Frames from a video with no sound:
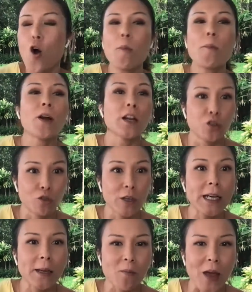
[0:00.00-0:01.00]
hope on a
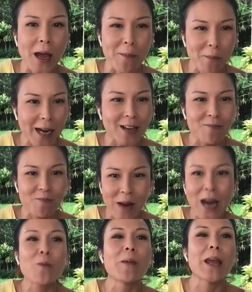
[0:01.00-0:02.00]
dream that might,
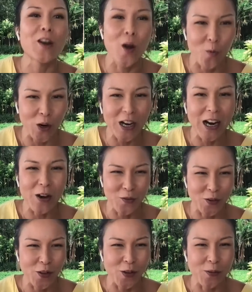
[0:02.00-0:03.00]
may or may not work
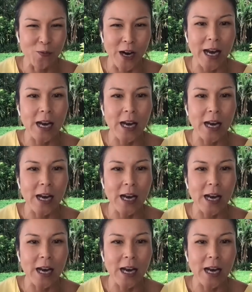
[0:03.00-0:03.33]
out for them.